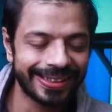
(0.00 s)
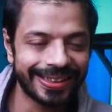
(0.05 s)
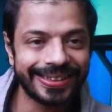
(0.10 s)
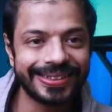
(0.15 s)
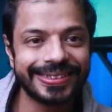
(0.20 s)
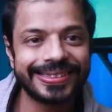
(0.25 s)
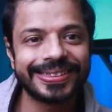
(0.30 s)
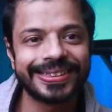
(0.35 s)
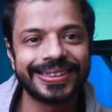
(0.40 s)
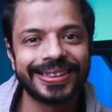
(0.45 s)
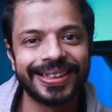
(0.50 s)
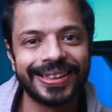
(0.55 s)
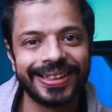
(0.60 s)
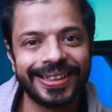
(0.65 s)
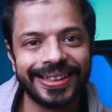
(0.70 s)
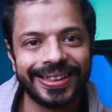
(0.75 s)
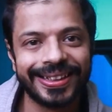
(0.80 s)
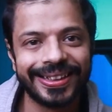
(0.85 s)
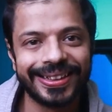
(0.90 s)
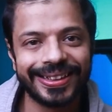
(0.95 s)
Nice.
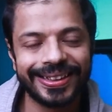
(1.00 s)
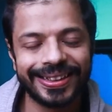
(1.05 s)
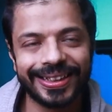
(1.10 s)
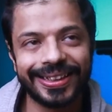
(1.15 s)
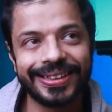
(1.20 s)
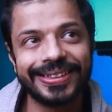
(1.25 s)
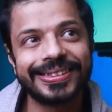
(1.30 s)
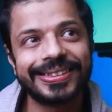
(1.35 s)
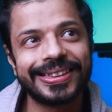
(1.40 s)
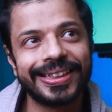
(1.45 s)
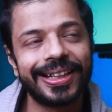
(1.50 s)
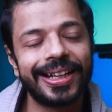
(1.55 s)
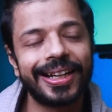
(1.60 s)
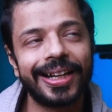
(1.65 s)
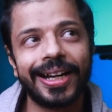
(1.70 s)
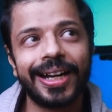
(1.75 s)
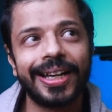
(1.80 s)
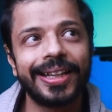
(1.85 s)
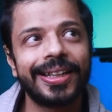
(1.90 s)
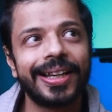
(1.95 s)
Nice.
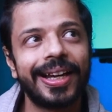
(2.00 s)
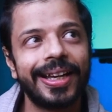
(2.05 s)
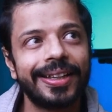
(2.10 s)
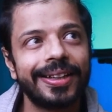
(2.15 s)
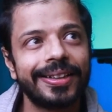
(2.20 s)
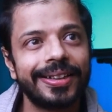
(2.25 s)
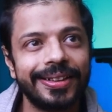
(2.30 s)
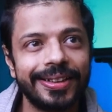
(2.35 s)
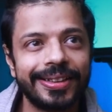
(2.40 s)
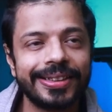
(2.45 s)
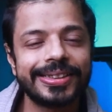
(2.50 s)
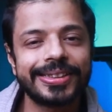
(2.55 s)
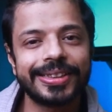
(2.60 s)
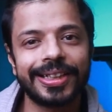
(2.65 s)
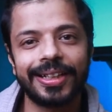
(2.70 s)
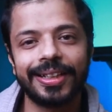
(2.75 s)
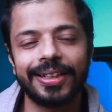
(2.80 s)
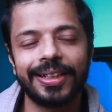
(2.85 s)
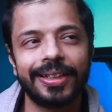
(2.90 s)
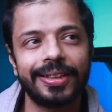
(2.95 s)
Yeah, I can
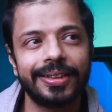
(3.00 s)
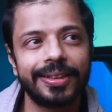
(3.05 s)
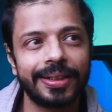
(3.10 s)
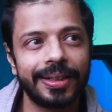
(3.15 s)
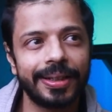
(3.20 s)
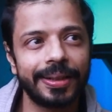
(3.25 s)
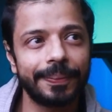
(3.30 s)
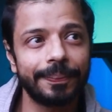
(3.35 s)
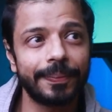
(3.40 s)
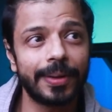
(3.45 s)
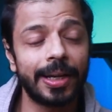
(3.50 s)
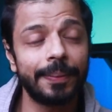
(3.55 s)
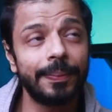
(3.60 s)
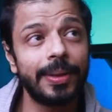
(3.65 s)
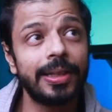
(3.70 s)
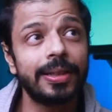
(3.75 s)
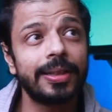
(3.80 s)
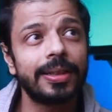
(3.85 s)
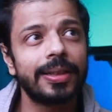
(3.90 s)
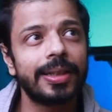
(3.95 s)
understand. And I
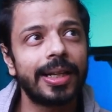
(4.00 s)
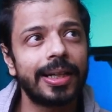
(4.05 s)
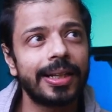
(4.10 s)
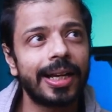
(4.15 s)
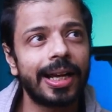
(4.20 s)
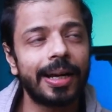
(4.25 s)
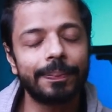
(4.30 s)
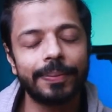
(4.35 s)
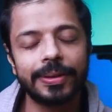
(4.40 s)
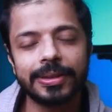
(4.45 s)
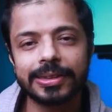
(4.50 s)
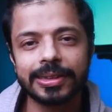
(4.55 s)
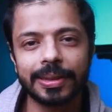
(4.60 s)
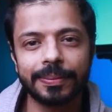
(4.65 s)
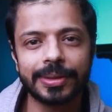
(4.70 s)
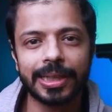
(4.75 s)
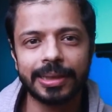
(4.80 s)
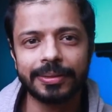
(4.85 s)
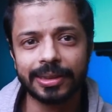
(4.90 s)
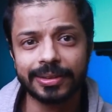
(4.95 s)
mean, that happens
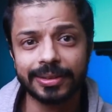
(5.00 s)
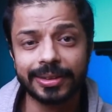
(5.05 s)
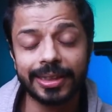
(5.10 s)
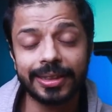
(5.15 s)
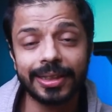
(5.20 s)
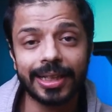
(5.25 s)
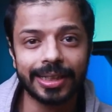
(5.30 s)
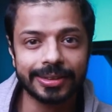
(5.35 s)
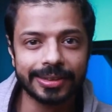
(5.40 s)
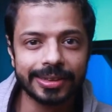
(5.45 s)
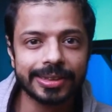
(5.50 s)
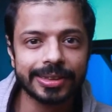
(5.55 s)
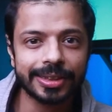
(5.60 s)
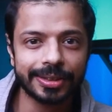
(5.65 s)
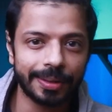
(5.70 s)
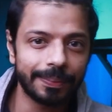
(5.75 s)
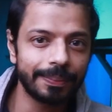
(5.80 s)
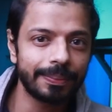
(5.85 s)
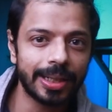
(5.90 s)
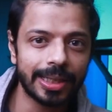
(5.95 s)
sometimes. And then as a
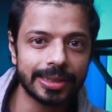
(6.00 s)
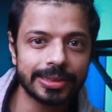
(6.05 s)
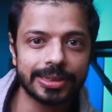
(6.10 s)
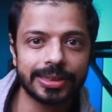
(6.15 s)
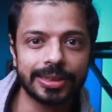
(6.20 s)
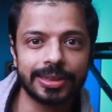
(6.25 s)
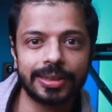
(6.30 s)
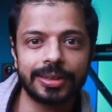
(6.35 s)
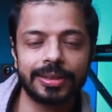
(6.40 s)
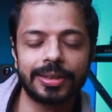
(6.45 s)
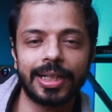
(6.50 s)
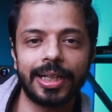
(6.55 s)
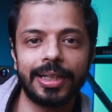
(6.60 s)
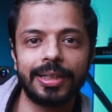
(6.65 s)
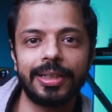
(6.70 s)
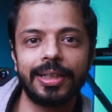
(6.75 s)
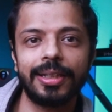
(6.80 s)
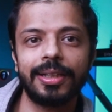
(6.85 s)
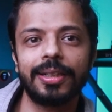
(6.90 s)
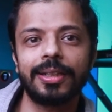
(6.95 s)
Scrum Master,
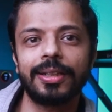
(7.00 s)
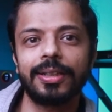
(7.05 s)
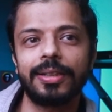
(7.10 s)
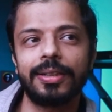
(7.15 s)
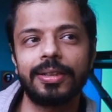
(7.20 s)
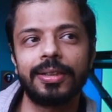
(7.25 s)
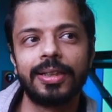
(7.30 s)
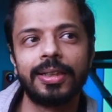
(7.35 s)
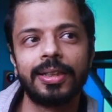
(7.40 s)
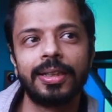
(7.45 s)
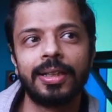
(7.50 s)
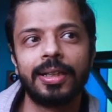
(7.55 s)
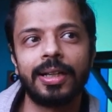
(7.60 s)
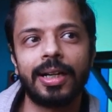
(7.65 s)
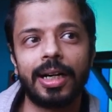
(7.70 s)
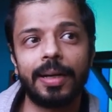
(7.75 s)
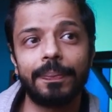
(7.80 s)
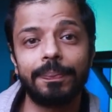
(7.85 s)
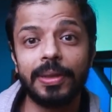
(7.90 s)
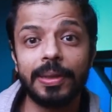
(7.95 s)
I think
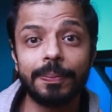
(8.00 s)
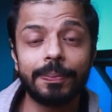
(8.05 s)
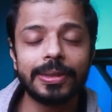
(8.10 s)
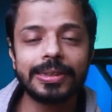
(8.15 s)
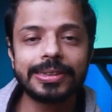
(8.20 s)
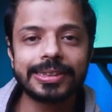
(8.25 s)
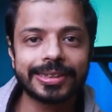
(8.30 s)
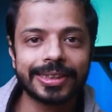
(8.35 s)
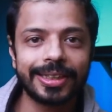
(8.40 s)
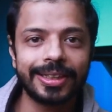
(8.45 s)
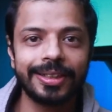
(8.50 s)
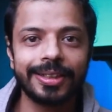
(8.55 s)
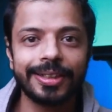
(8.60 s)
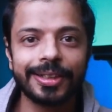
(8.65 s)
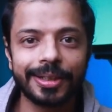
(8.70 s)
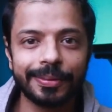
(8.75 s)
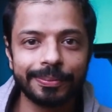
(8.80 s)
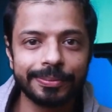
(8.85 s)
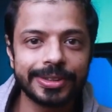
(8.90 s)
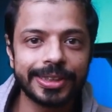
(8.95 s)
people skill
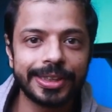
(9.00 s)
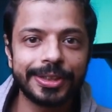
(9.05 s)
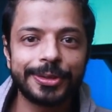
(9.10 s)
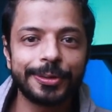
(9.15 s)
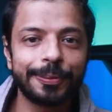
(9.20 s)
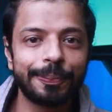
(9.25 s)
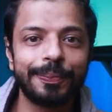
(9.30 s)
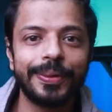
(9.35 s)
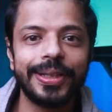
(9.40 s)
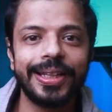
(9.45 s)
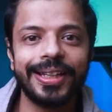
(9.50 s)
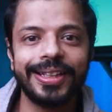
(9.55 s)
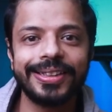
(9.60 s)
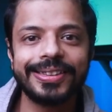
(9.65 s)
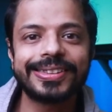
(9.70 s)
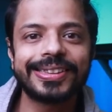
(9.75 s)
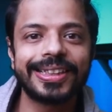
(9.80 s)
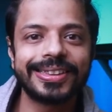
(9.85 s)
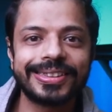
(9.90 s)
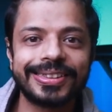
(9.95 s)
comes into play
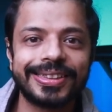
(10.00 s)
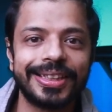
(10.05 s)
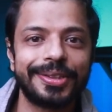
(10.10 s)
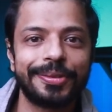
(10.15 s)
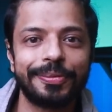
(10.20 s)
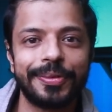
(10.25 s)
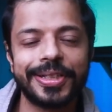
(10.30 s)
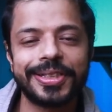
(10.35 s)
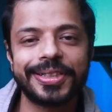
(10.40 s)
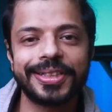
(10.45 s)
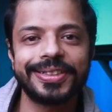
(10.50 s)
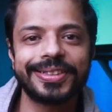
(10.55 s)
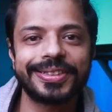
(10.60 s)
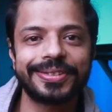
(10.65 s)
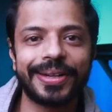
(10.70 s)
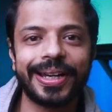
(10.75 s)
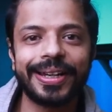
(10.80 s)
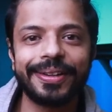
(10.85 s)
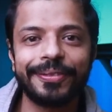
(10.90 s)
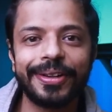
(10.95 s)
in such
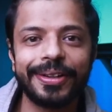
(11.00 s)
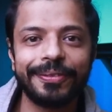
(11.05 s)
situations, right?